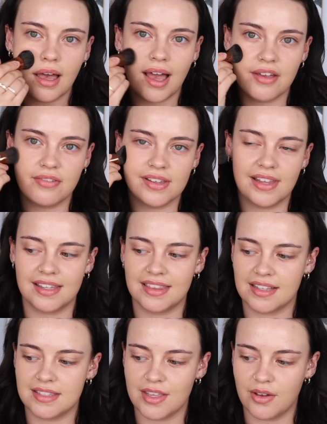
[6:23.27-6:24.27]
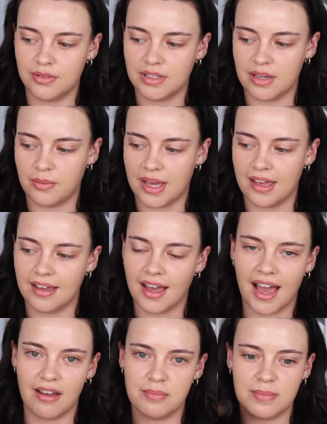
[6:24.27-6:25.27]
I feel like that's the only way
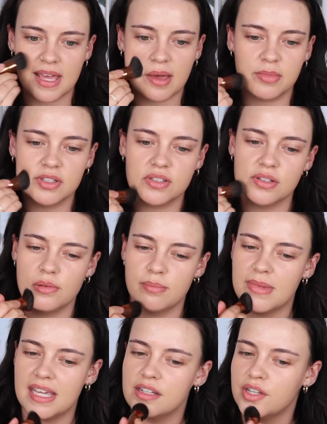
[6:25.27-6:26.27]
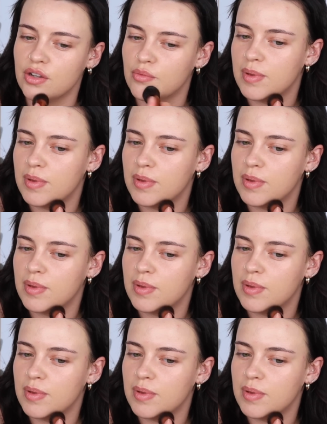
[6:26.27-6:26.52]
I'd be able to meet new